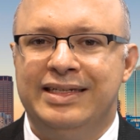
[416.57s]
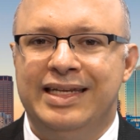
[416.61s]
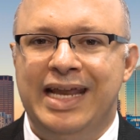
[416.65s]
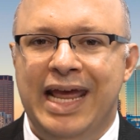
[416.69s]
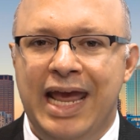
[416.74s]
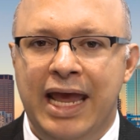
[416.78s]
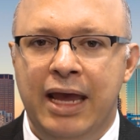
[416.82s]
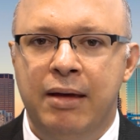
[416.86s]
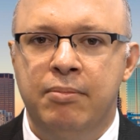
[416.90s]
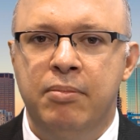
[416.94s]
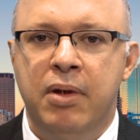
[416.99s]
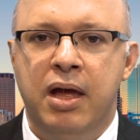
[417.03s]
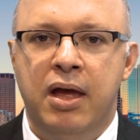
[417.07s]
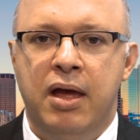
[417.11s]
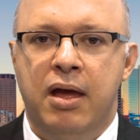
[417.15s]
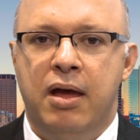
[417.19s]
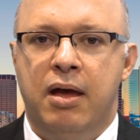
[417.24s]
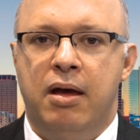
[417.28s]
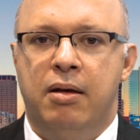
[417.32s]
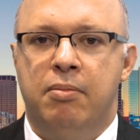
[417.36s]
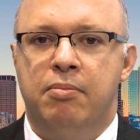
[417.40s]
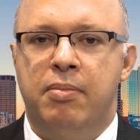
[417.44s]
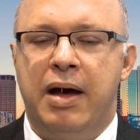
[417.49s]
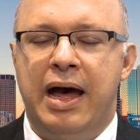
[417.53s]
tamed
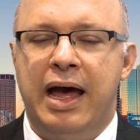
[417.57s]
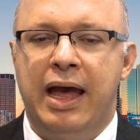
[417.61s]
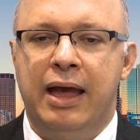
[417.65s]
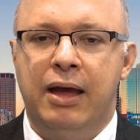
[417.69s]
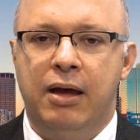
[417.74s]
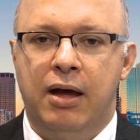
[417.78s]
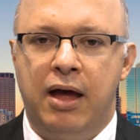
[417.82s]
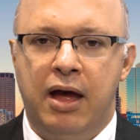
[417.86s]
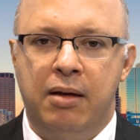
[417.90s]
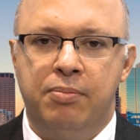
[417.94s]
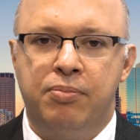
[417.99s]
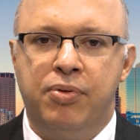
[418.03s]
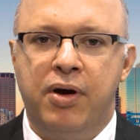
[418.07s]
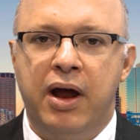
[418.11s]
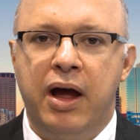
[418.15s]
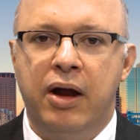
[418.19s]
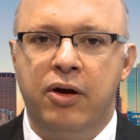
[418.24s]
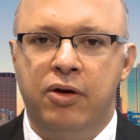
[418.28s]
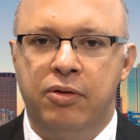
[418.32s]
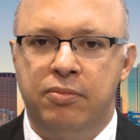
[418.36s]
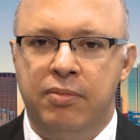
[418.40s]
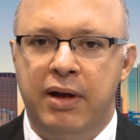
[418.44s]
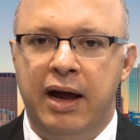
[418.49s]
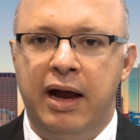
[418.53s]
by
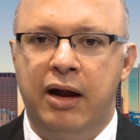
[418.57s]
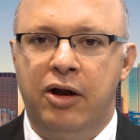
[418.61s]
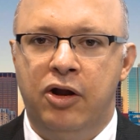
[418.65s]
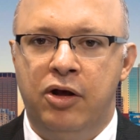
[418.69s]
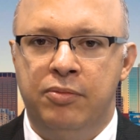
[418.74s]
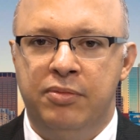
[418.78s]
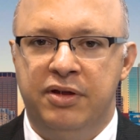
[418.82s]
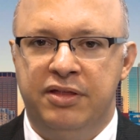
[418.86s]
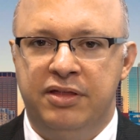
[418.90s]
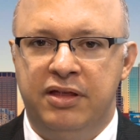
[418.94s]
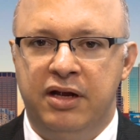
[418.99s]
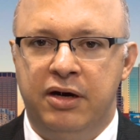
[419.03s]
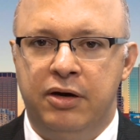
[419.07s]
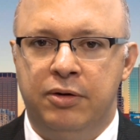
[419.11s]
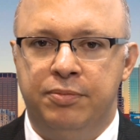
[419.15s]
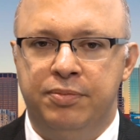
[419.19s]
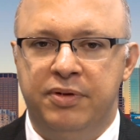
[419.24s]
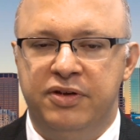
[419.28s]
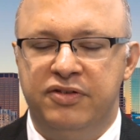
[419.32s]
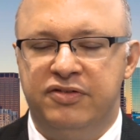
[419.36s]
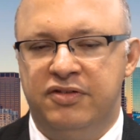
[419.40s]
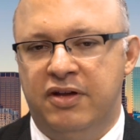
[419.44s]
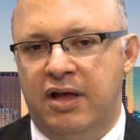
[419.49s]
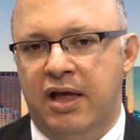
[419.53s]
prior myeloma
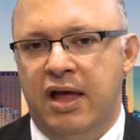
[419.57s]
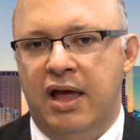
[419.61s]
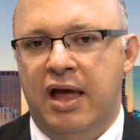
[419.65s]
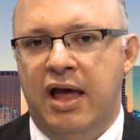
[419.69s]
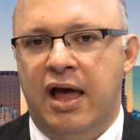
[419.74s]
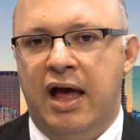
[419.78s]
therapies.